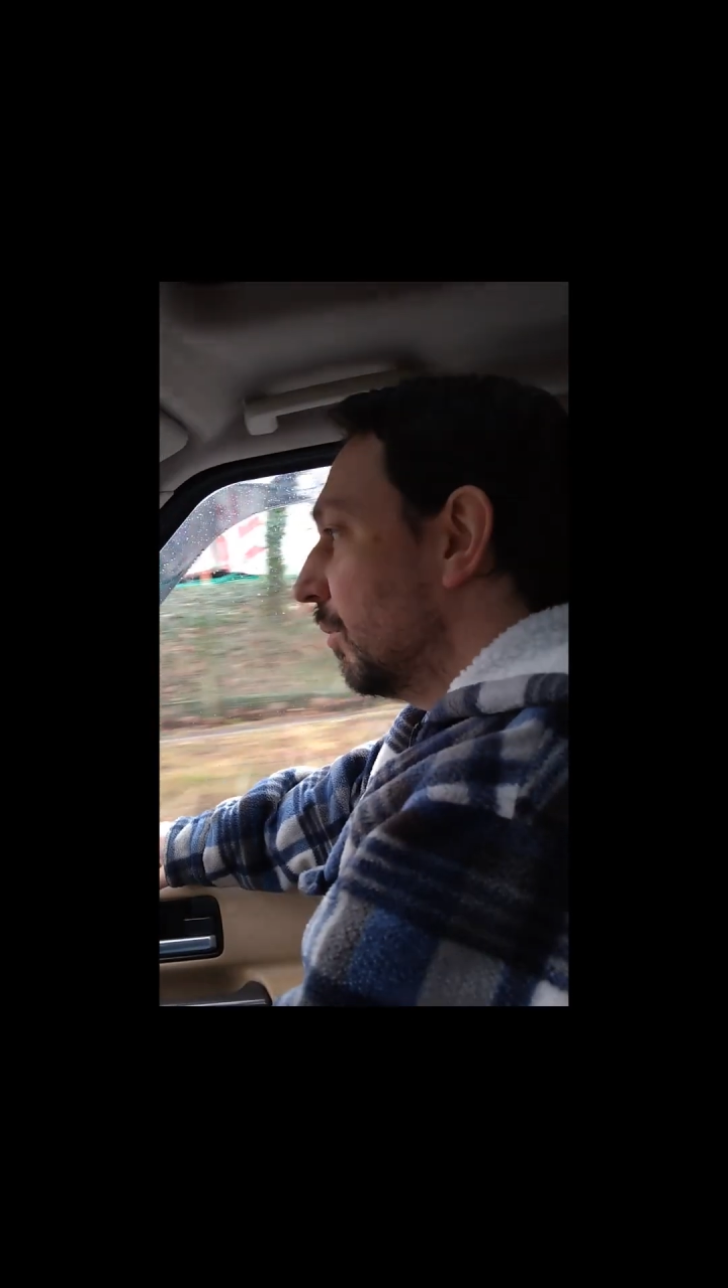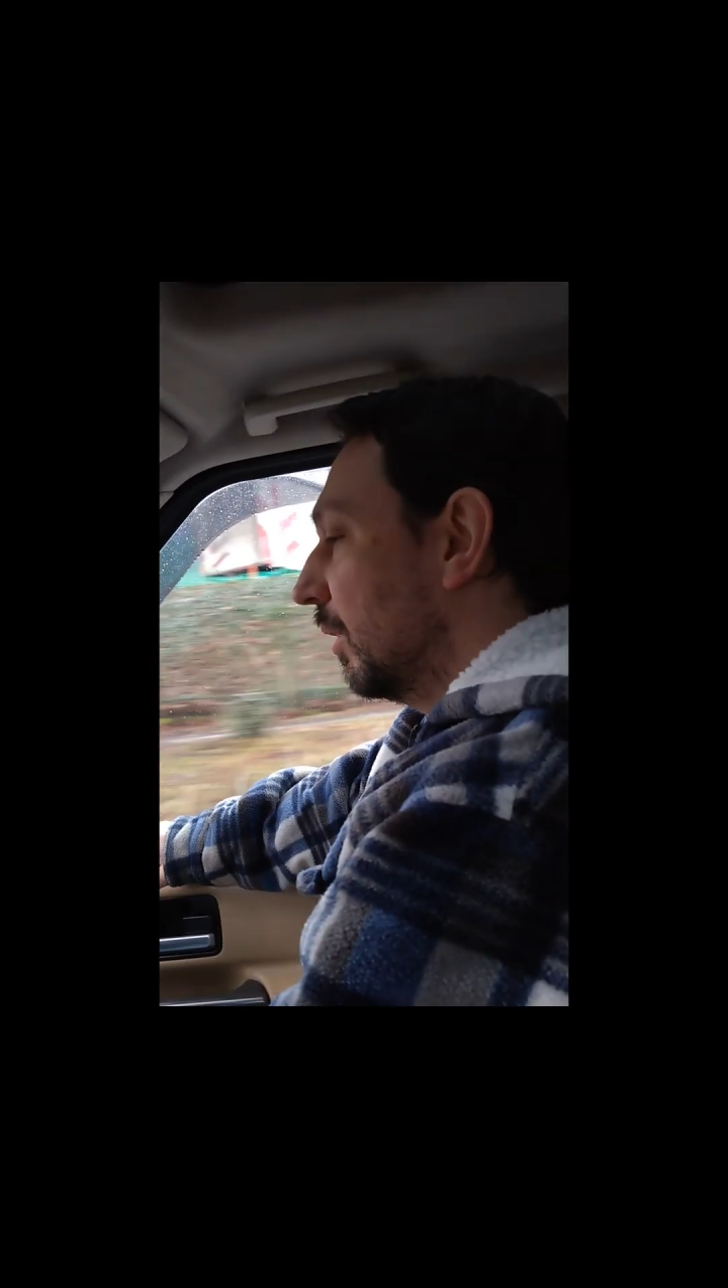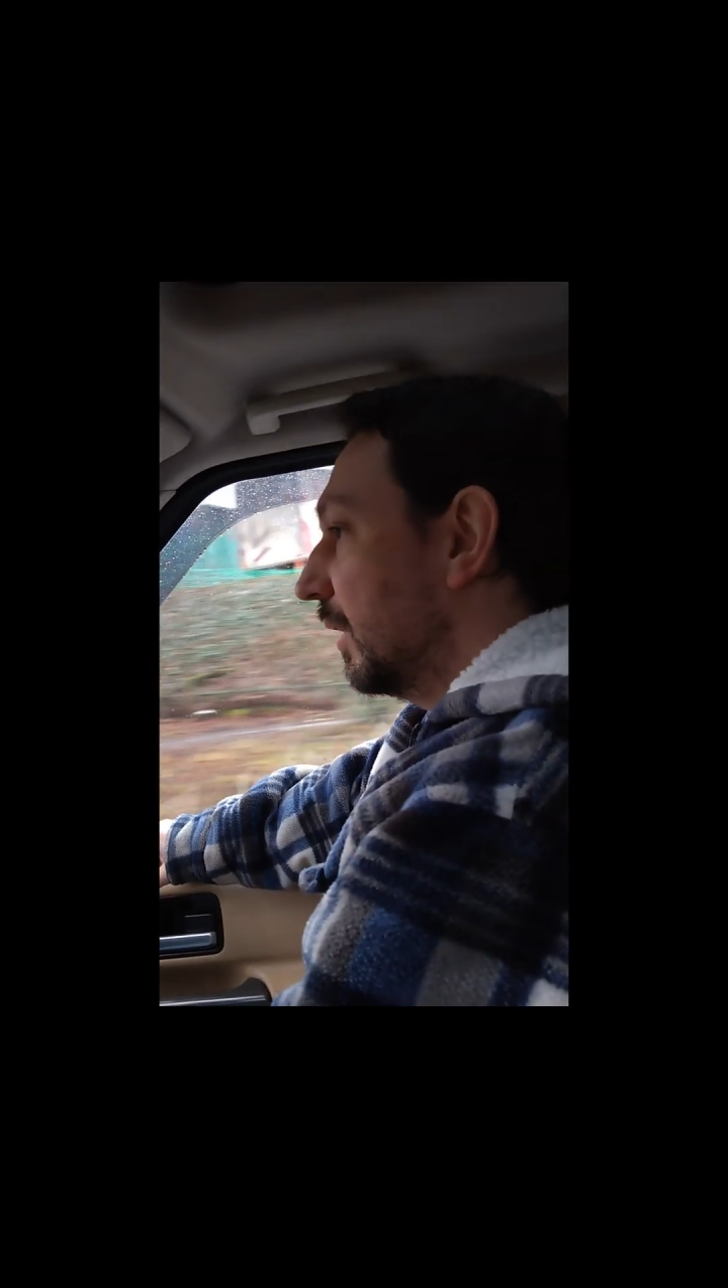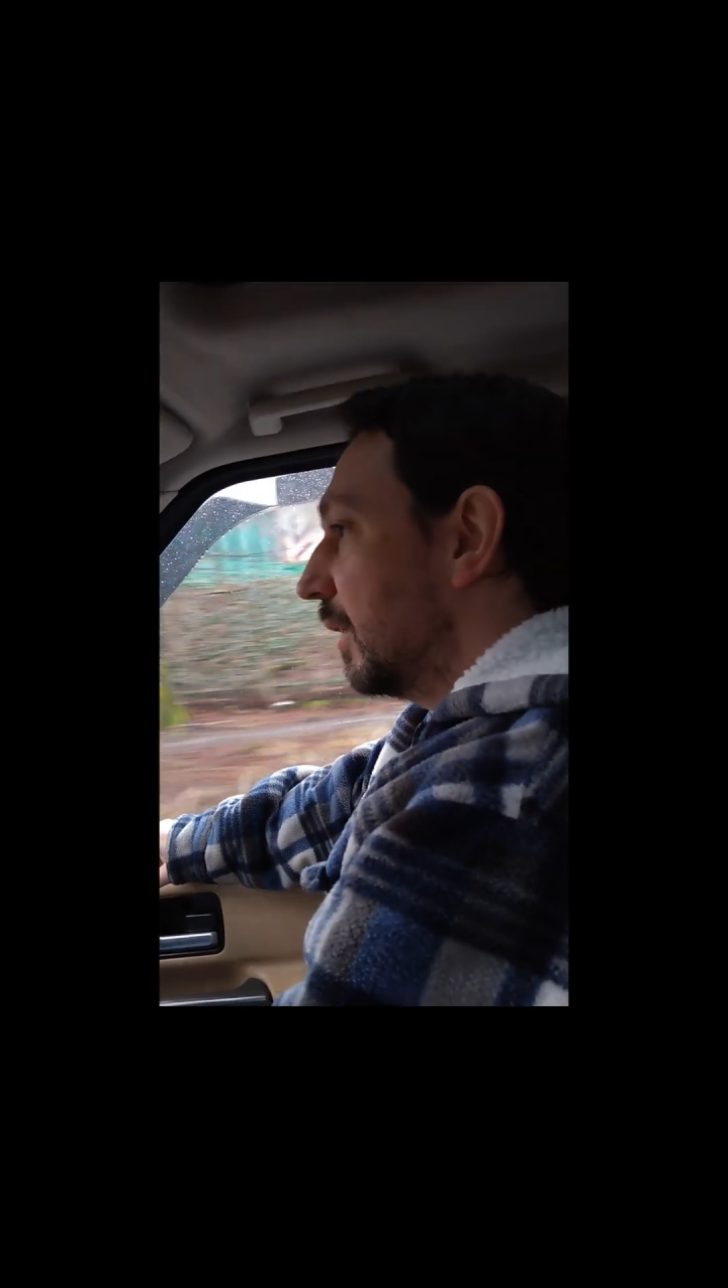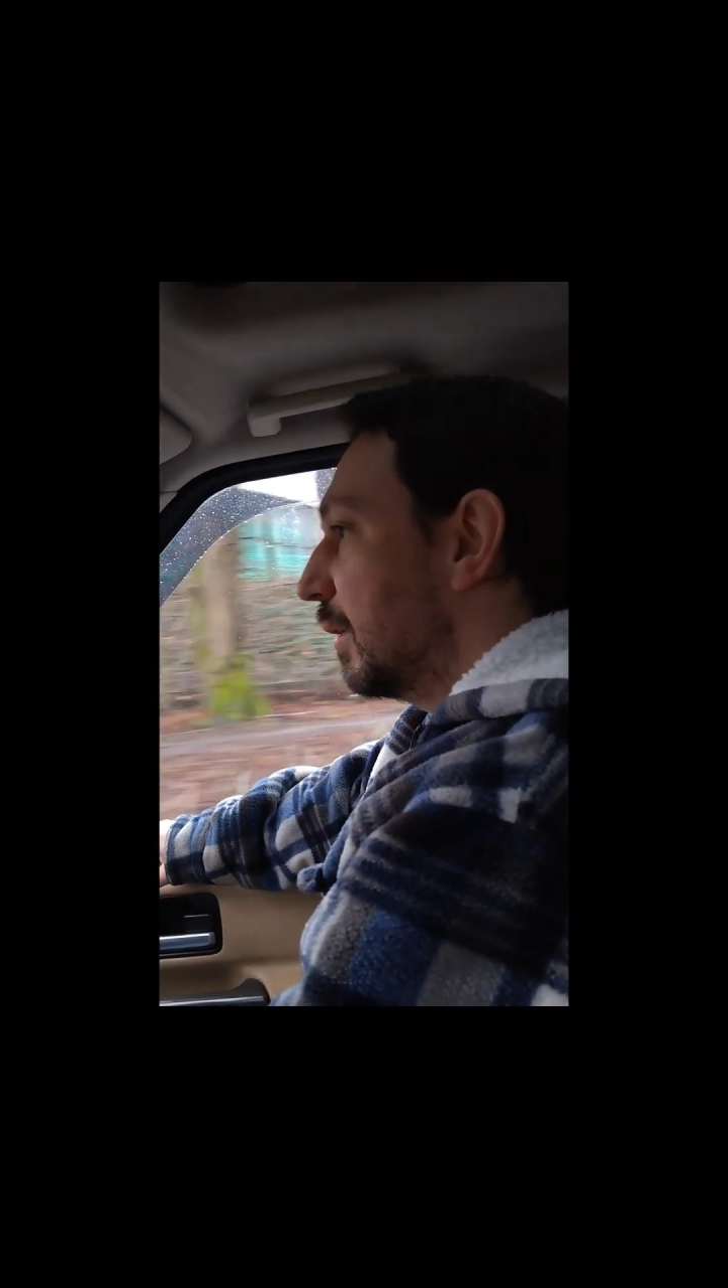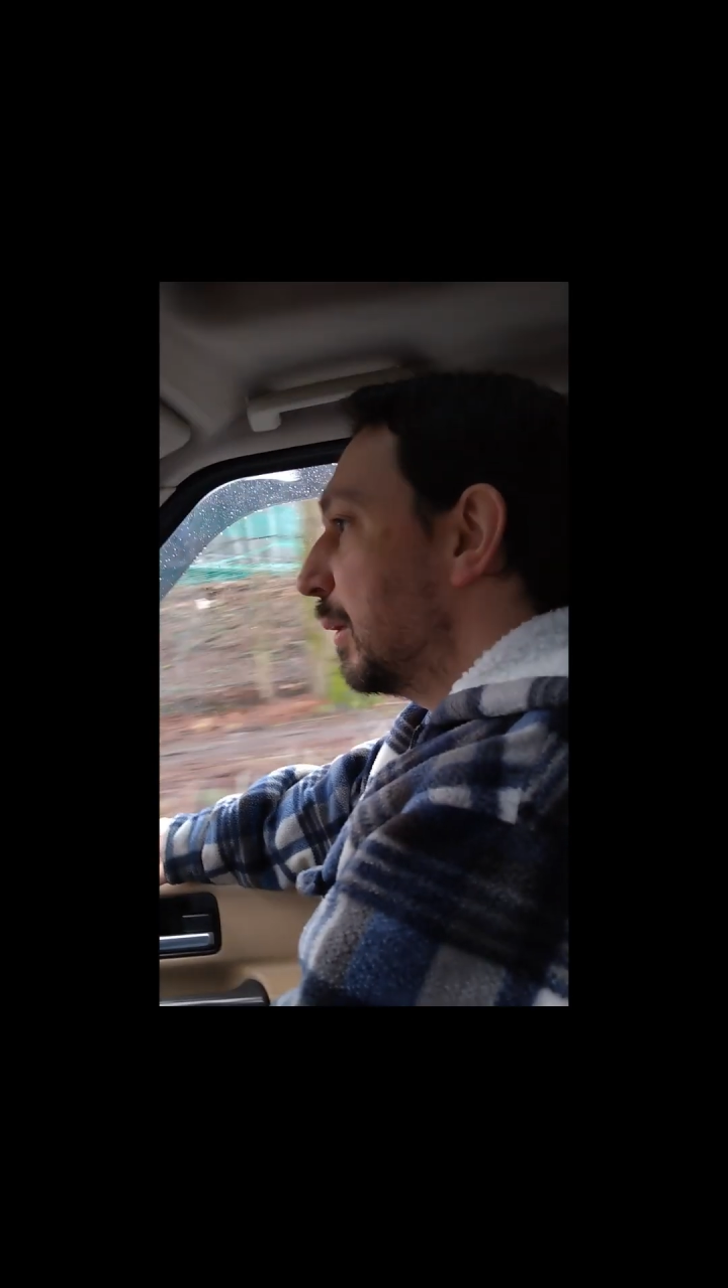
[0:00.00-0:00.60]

trillion.